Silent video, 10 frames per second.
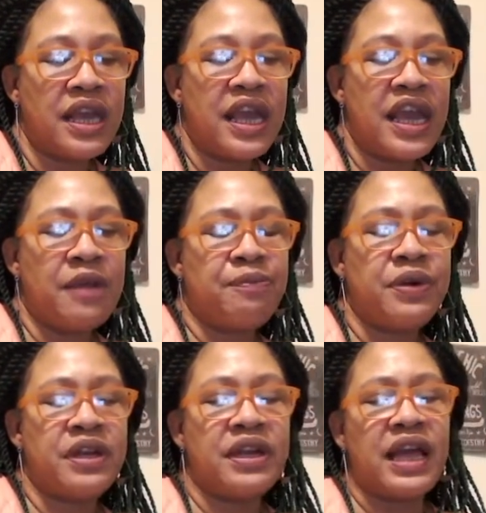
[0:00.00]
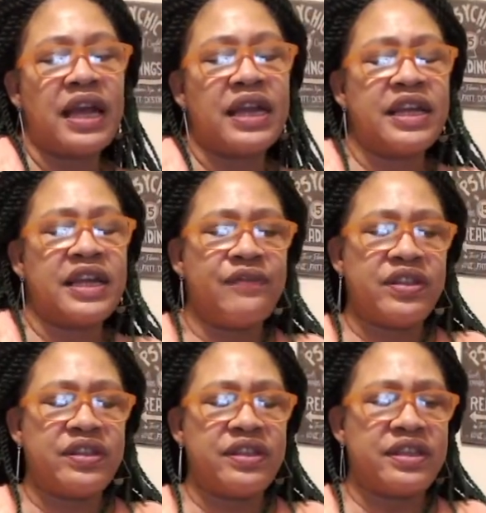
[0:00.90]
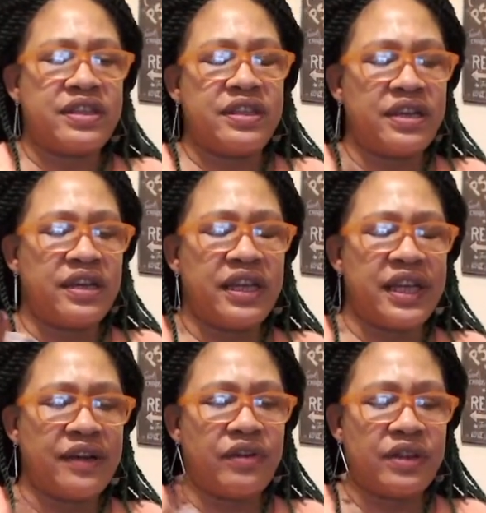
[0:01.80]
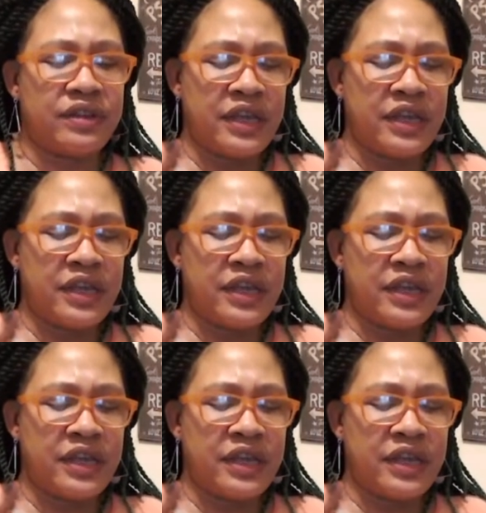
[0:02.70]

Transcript: and put a lot of emphasis into the lyrics.